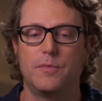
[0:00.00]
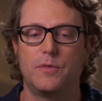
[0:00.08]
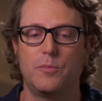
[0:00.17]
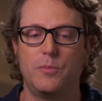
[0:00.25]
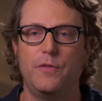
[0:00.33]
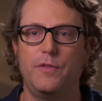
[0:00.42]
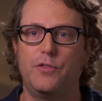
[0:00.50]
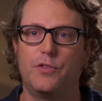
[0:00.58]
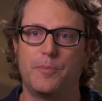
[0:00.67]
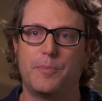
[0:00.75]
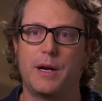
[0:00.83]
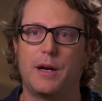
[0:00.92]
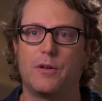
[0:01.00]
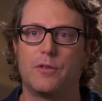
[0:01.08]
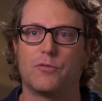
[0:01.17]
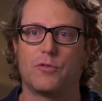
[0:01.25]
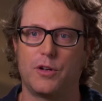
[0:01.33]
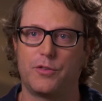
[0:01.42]
The movie's
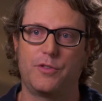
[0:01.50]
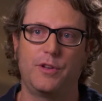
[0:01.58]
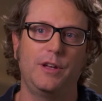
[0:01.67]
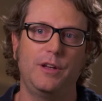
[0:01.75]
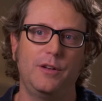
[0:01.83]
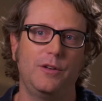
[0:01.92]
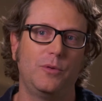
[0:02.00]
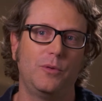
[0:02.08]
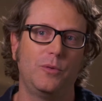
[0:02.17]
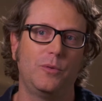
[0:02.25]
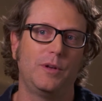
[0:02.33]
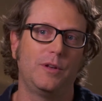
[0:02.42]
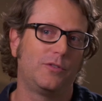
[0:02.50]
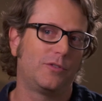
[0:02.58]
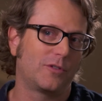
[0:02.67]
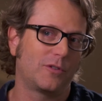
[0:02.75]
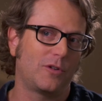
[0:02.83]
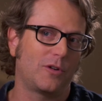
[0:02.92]
about Rusty, who is
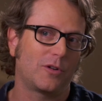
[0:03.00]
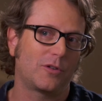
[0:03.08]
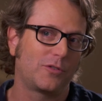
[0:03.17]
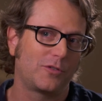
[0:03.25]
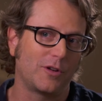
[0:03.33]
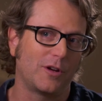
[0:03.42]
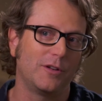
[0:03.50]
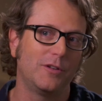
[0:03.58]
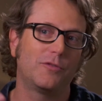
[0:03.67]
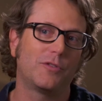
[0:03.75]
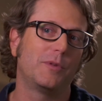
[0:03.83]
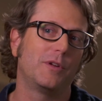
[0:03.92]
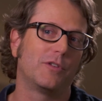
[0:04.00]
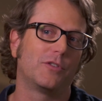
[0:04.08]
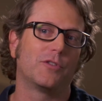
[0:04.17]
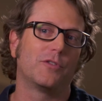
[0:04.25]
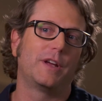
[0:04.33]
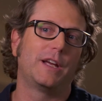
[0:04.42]
Clark's son from the
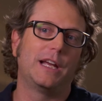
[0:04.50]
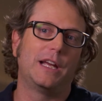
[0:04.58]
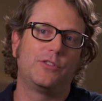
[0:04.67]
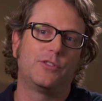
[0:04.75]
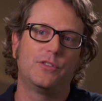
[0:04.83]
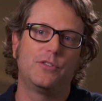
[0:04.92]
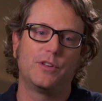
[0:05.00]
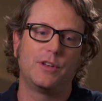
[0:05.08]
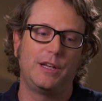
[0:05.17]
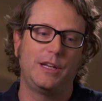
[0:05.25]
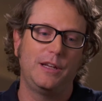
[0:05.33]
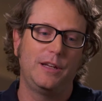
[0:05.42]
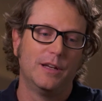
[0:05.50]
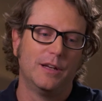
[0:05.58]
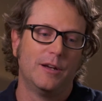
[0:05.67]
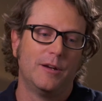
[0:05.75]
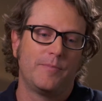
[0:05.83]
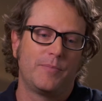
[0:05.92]
original Vacations, and he
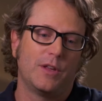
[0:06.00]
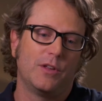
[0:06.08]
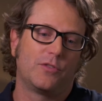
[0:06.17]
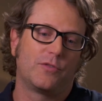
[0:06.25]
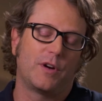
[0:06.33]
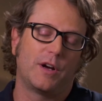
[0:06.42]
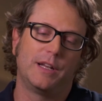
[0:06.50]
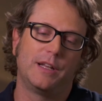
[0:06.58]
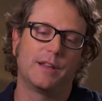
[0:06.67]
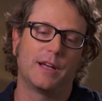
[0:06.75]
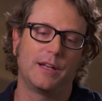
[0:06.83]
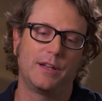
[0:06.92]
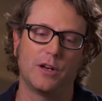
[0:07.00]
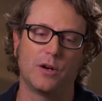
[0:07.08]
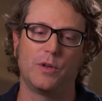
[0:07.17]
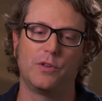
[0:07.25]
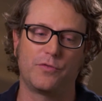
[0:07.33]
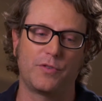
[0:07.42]
is finding that, you know,
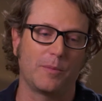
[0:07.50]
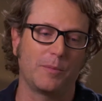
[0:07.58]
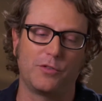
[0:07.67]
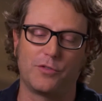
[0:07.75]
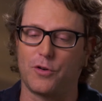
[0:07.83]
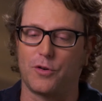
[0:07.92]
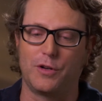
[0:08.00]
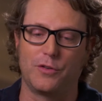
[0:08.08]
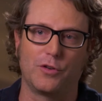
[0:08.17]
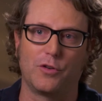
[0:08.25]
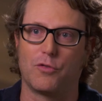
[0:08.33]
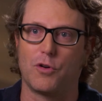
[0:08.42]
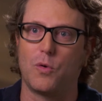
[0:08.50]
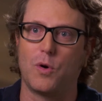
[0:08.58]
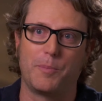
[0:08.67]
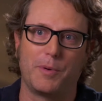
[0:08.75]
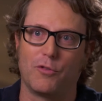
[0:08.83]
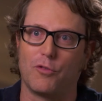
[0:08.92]
his family's starting to grow
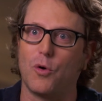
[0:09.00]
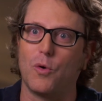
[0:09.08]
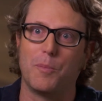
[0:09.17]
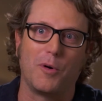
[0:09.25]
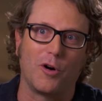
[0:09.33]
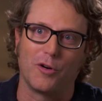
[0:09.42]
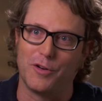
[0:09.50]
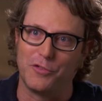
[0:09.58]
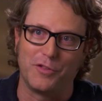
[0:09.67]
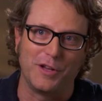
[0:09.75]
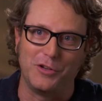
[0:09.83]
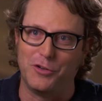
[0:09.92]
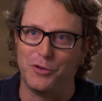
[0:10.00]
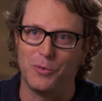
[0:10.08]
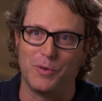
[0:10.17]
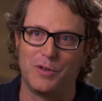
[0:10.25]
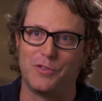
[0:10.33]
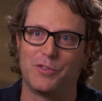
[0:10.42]
up and grow apart as they do,
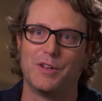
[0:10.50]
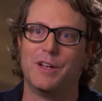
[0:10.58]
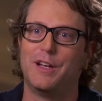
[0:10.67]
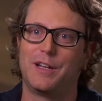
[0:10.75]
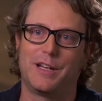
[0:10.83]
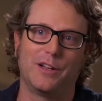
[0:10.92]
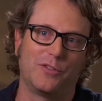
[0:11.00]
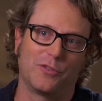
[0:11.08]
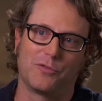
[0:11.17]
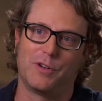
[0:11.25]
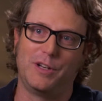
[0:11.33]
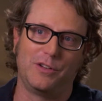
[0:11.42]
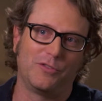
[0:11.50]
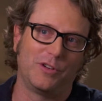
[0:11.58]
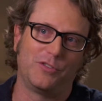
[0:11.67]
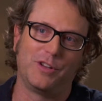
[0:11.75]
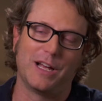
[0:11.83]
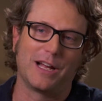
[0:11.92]
and his kids are
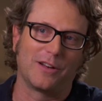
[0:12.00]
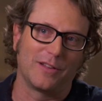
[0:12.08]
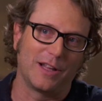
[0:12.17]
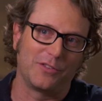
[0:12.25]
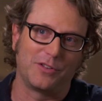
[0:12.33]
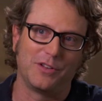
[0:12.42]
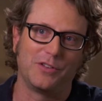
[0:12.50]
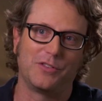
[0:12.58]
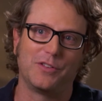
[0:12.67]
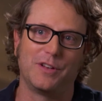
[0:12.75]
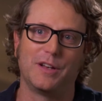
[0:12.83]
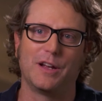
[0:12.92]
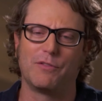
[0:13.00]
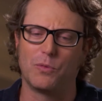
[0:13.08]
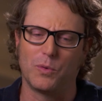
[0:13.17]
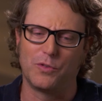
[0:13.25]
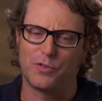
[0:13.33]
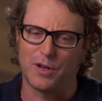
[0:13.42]
reaching adolescence, and
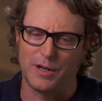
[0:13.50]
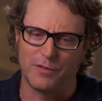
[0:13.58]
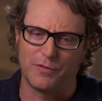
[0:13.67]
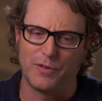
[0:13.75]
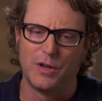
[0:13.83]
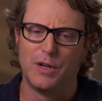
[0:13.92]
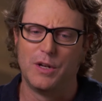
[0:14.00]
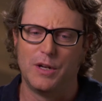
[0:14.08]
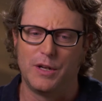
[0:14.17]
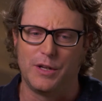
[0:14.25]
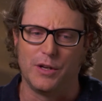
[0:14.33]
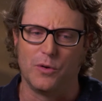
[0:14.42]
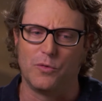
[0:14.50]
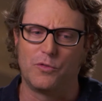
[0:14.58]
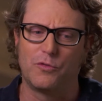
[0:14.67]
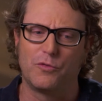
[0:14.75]
everyone's kind of, you know,